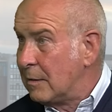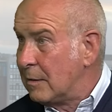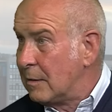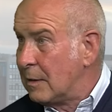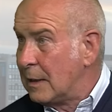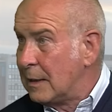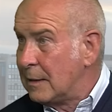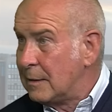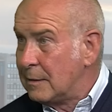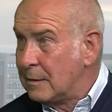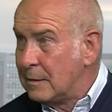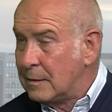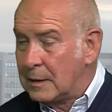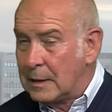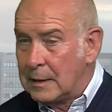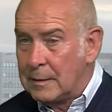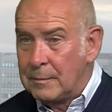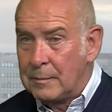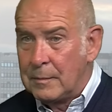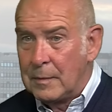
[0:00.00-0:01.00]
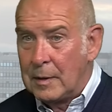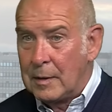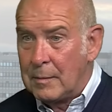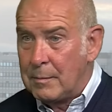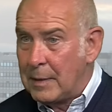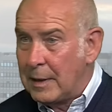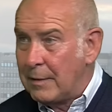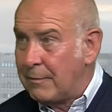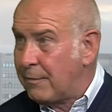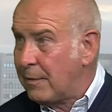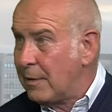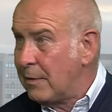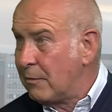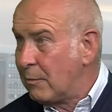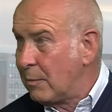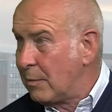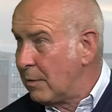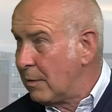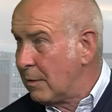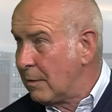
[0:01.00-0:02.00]
and made friends
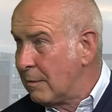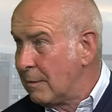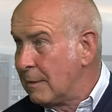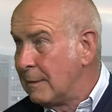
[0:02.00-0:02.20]
with